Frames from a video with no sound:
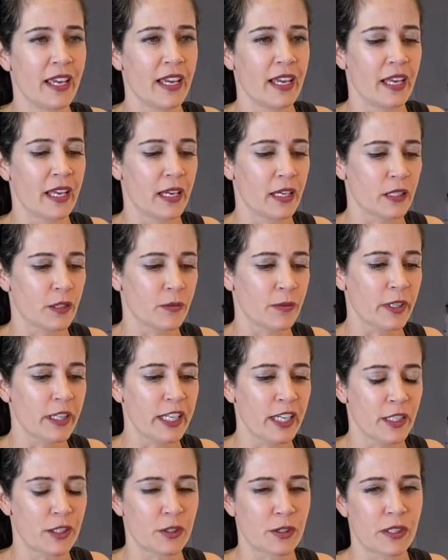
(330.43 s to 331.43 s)
And a really
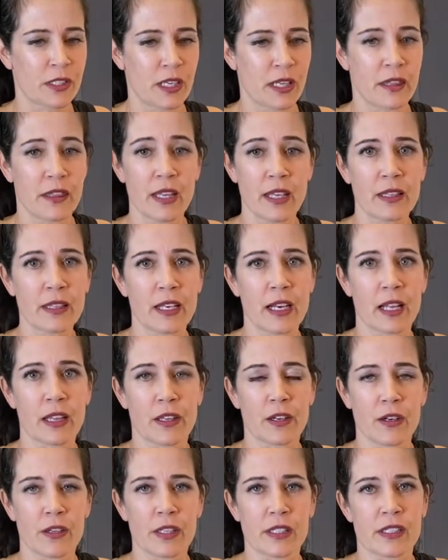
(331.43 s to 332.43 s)
interesting thing that I
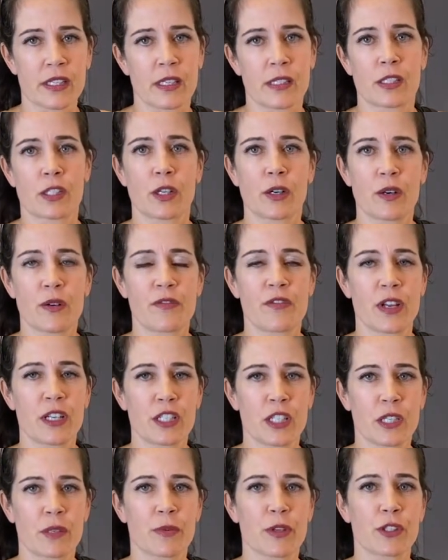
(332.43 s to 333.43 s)
learned is that certain
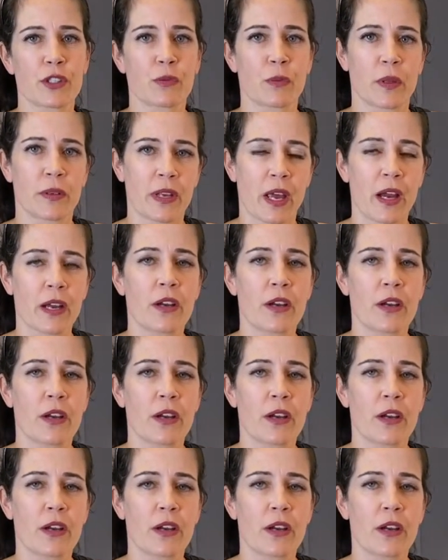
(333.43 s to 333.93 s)
vegetables will not